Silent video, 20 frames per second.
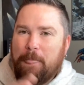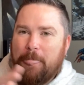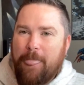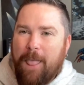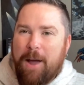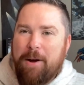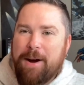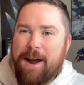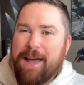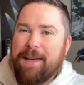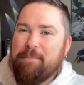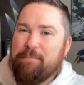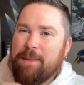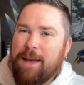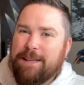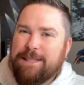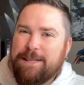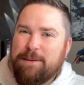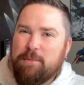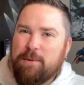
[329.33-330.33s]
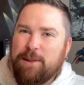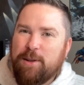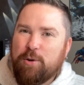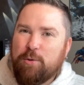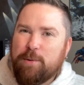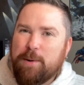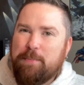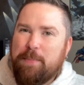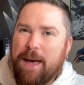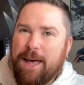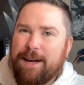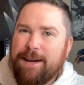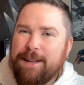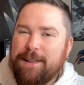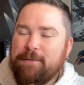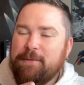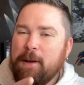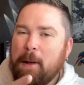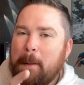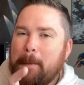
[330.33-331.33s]
All right, may seem a little
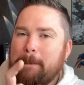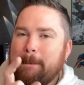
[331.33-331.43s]
repetitive,